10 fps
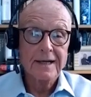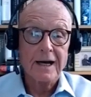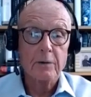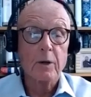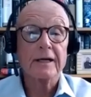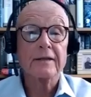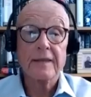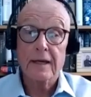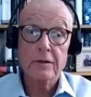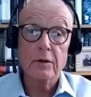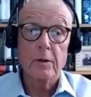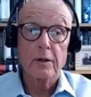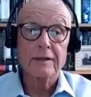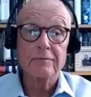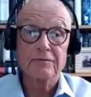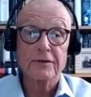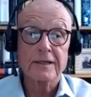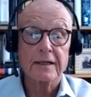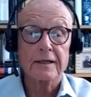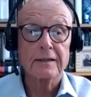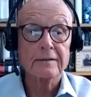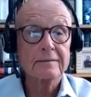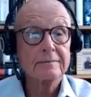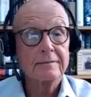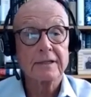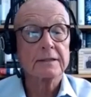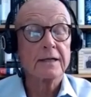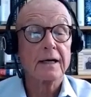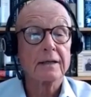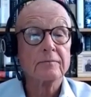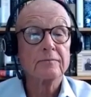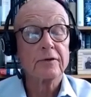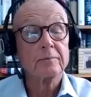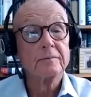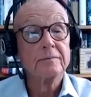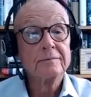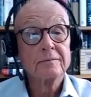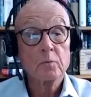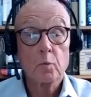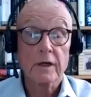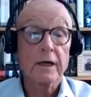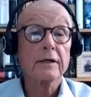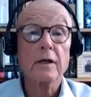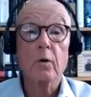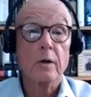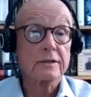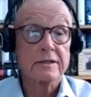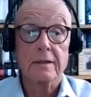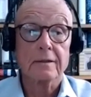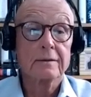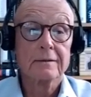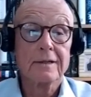I want to thank you, Orion, for taking the time from what I know is a